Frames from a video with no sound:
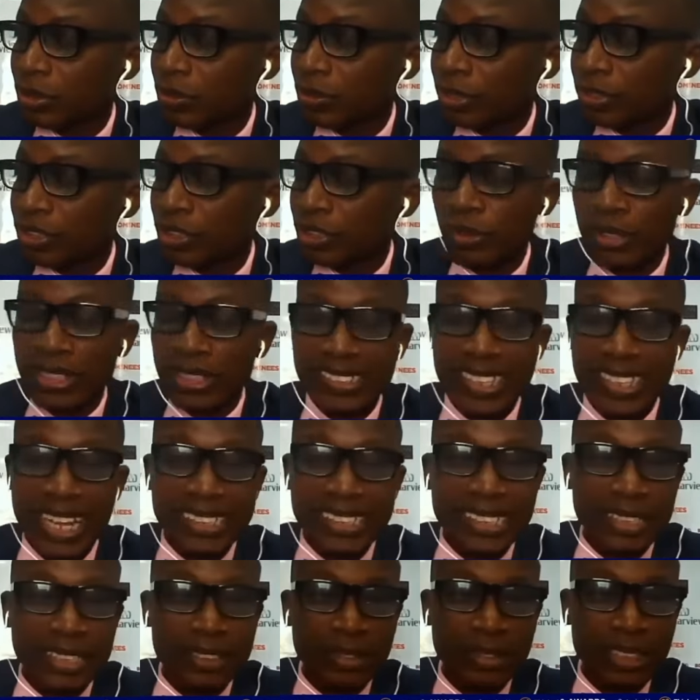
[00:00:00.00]
Okay, so is
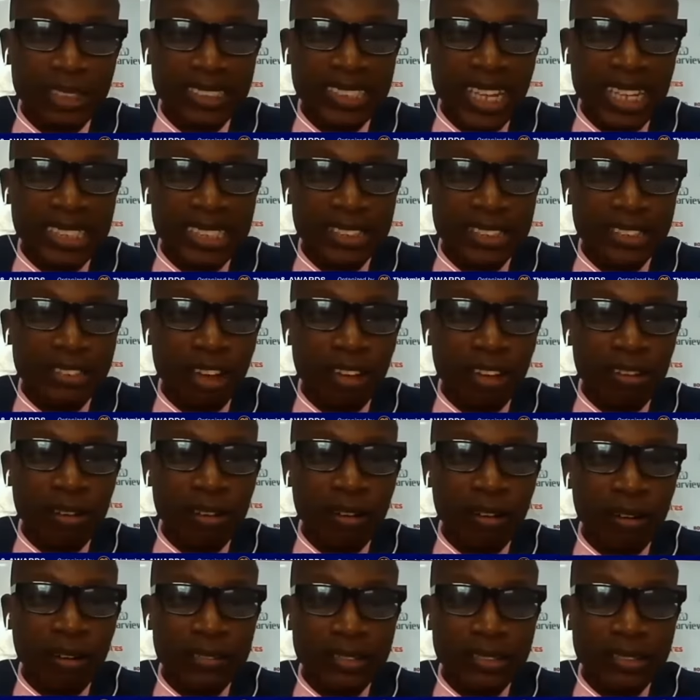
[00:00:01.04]
that a dot?